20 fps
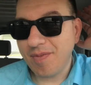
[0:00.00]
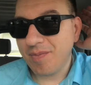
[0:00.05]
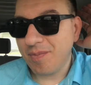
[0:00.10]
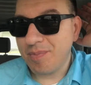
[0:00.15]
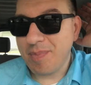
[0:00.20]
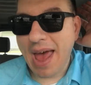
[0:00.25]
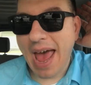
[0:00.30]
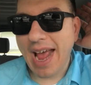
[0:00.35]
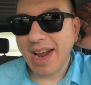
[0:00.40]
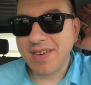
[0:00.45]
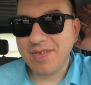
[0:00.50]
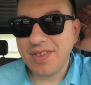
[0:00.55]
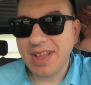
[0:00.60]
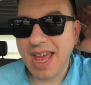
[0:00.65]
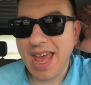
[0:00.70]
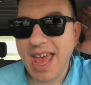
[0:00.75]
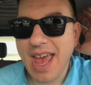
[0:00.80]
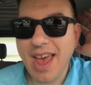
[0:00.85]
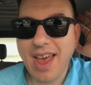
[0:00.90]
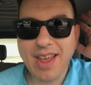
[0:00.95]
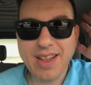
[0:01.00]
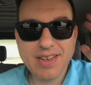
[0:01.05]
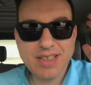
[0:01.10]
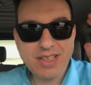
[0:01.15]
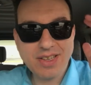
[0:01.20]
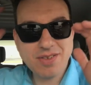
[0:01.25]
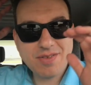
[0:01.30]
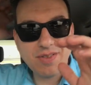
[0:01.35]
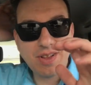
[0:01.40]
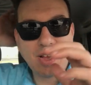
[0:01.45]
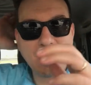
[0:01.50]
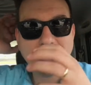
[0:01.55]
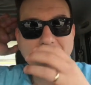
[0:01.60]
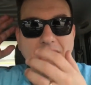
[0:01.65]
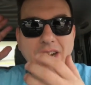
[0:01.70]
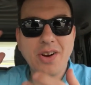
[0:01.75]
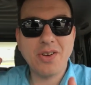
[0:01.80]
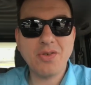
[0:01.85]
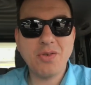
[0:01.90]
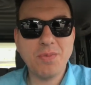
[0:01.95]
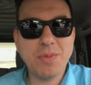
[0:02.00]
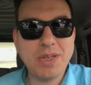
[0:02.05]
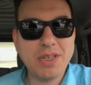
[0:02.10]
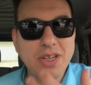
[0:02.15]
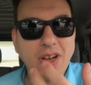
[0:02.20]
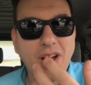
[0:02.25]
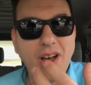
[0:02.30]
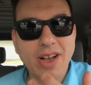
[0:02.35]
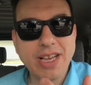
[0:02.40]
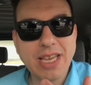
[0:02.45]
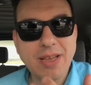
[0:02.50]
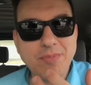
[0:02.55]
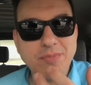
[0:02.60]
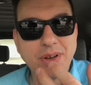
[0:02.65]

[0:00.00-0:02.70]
back of the head, you, a character will be talking,